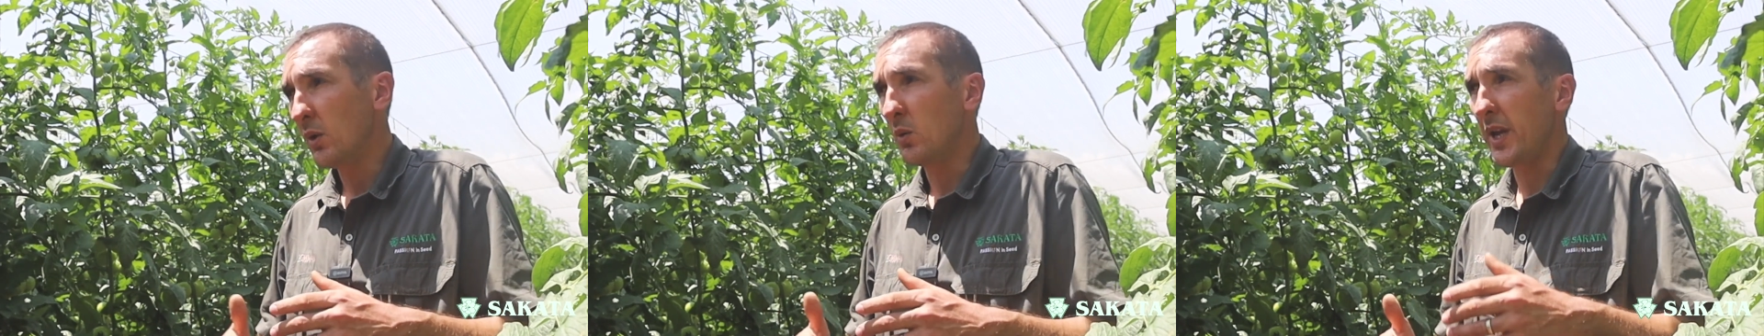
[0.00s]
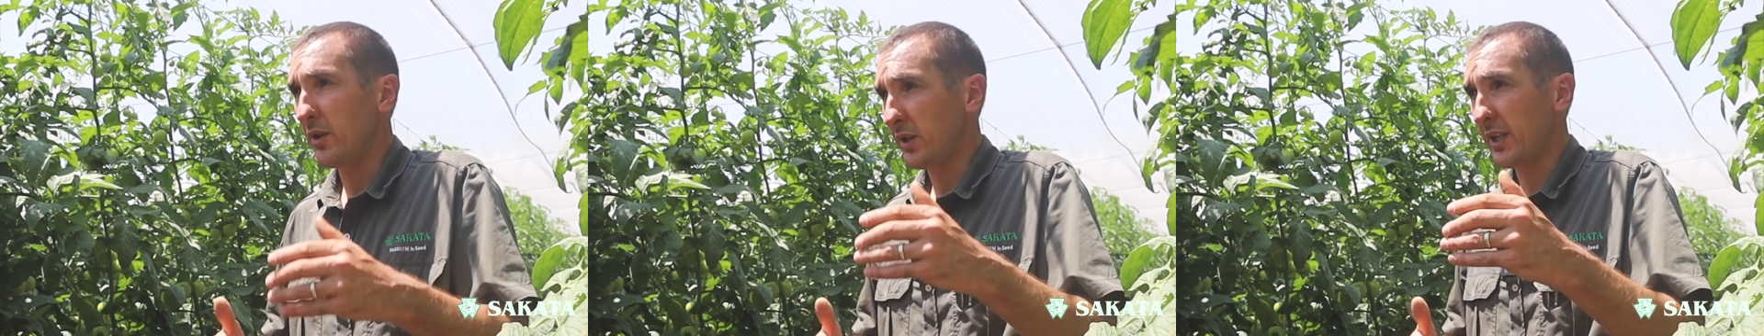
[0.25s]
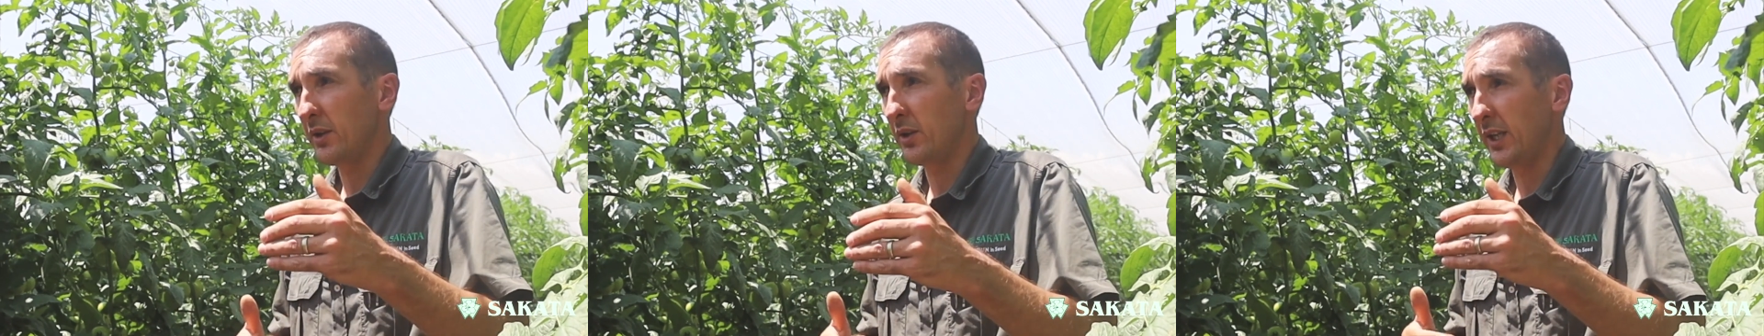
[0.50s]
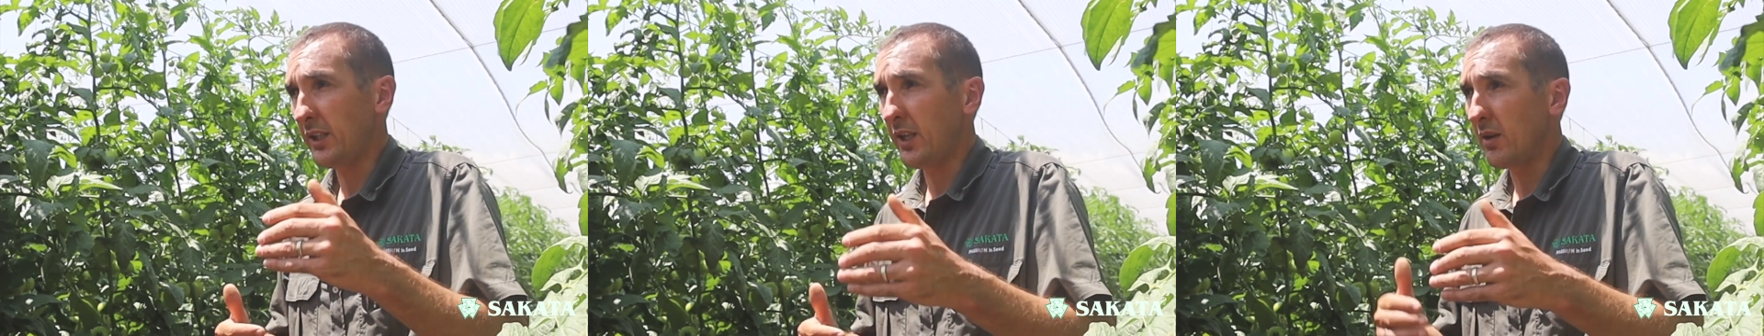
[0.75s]
where you can
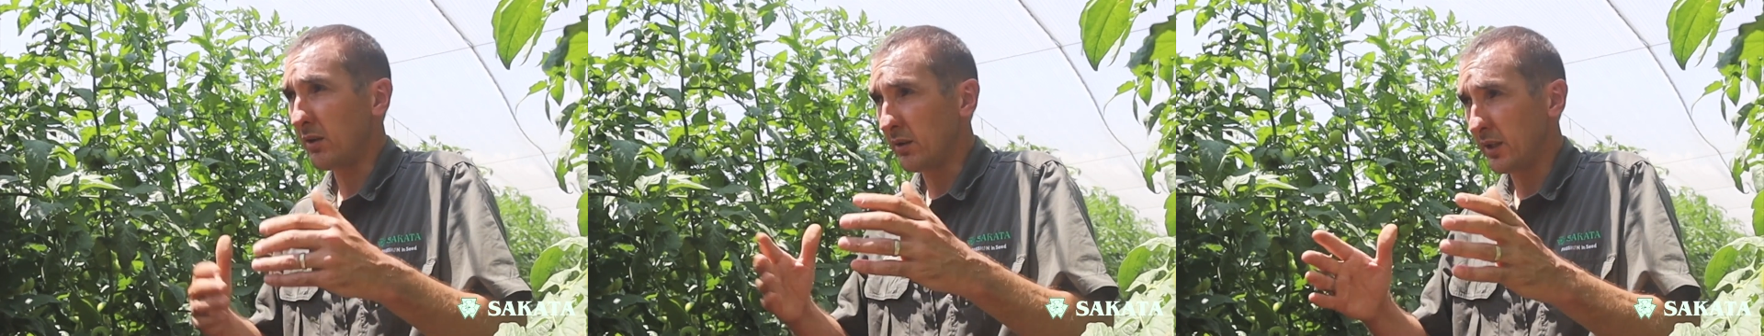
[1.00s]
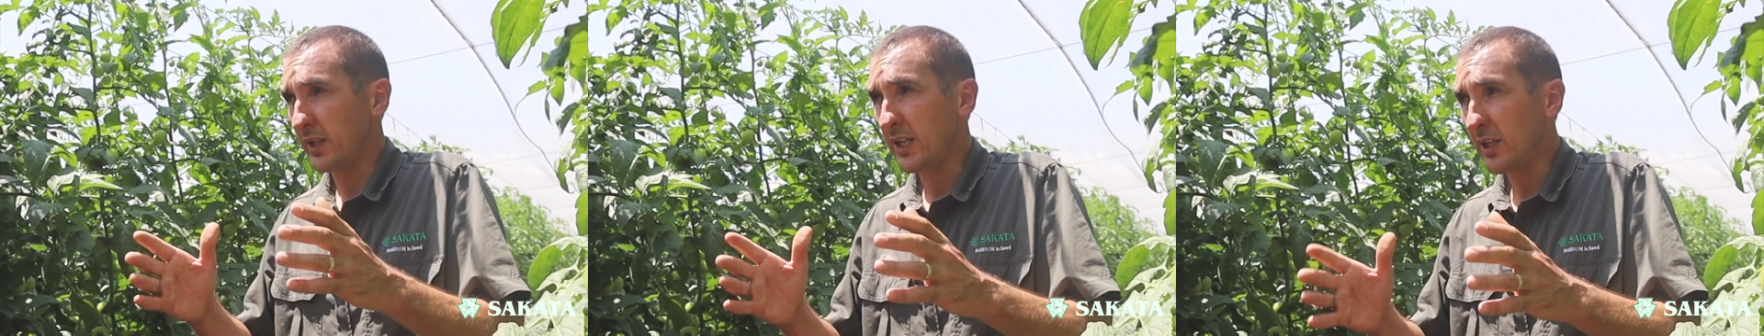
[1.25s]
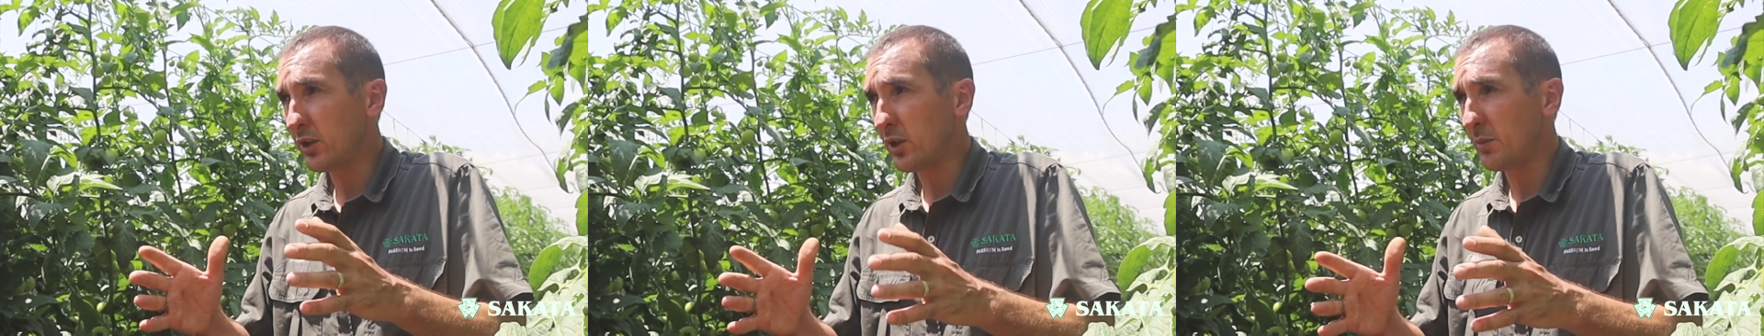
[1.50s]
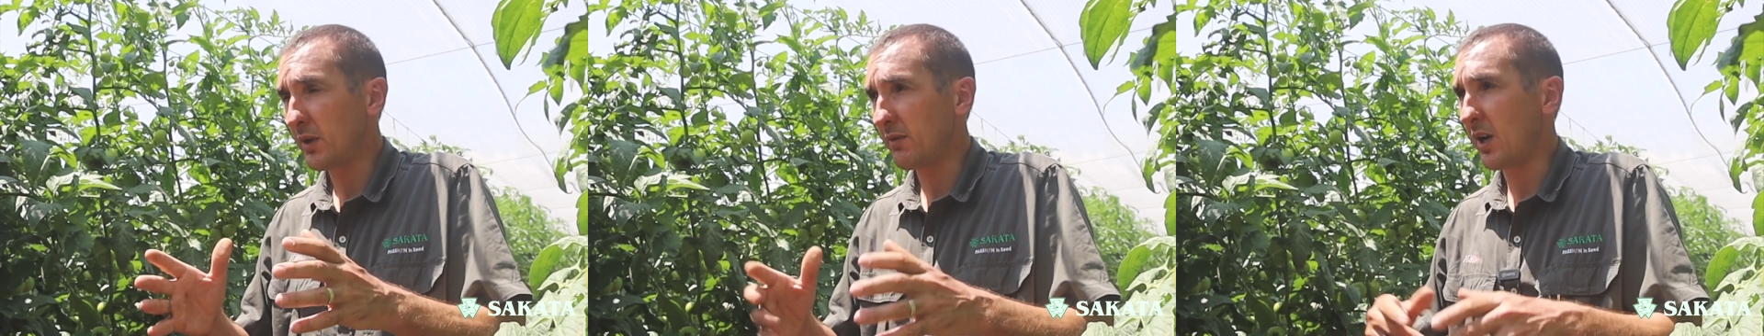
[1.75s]
literally, on the
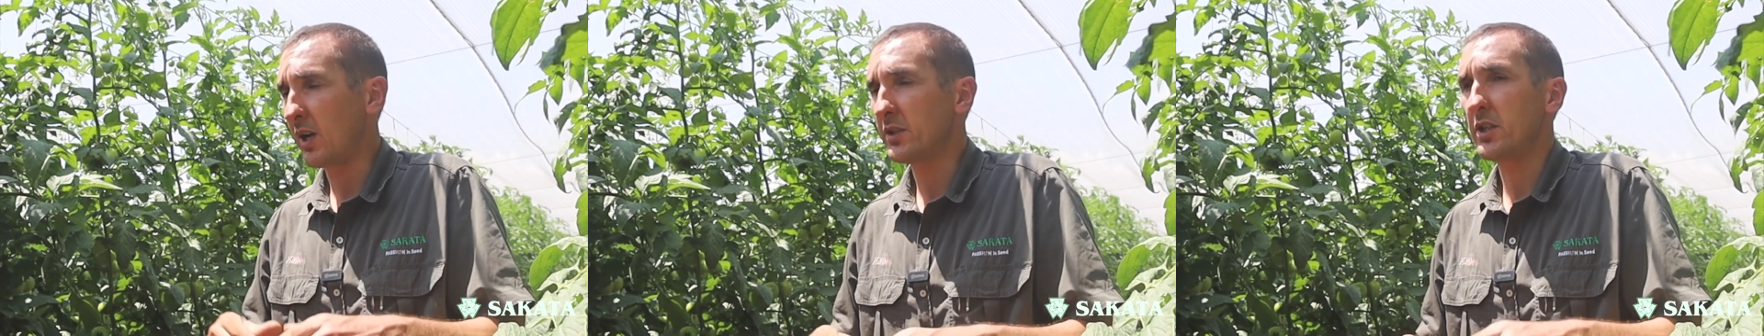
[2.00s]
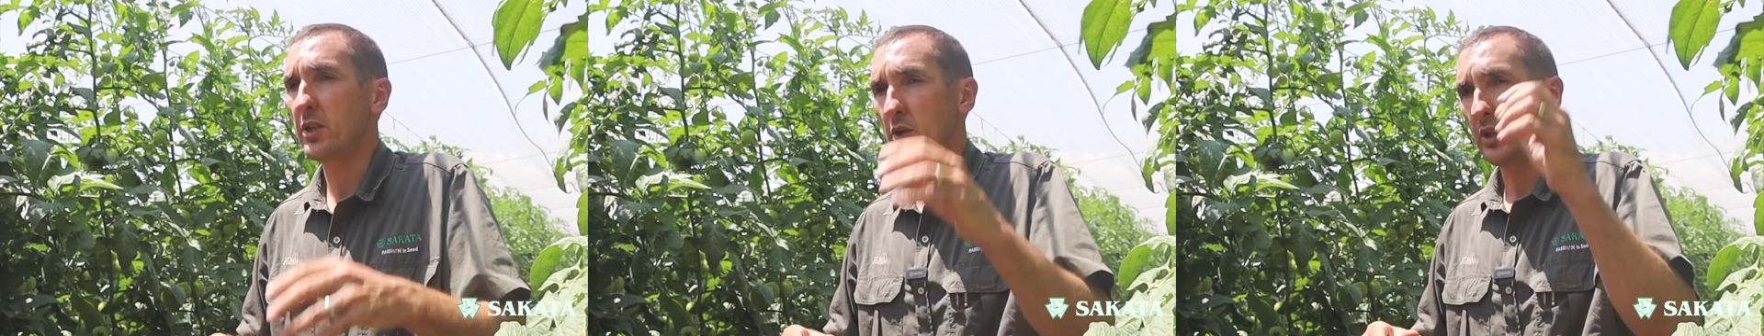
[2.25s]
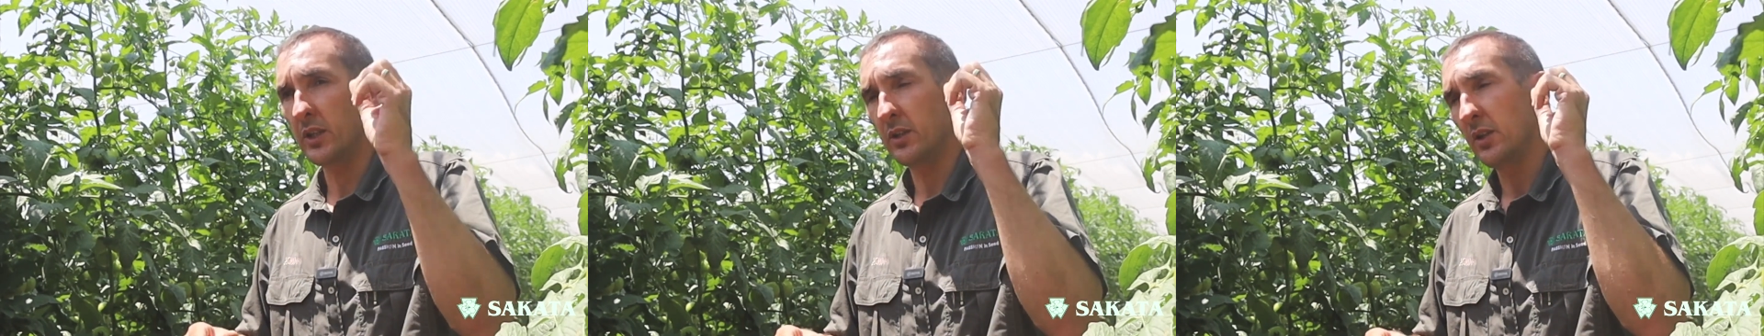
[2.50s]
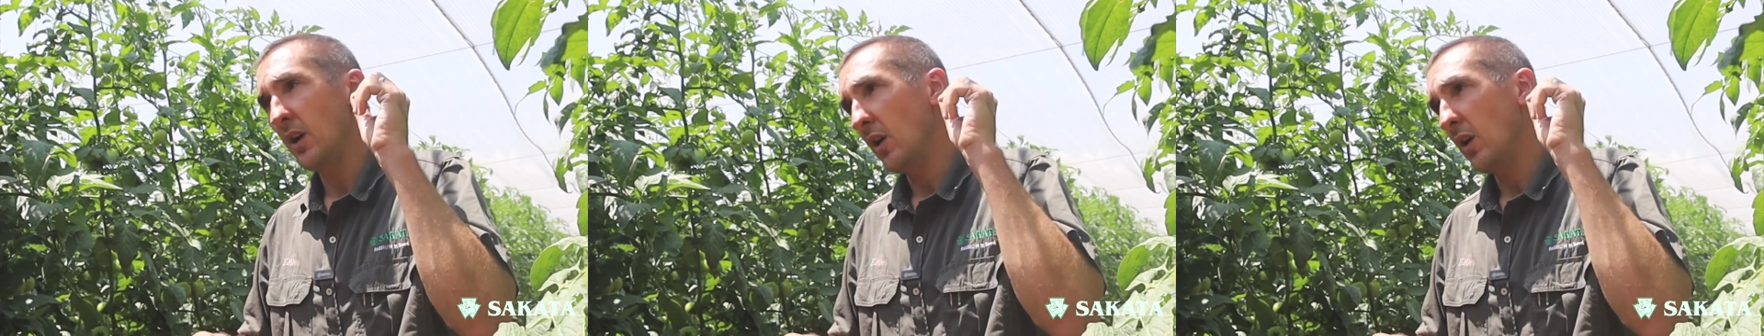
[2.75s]
indeterminate varieties, you can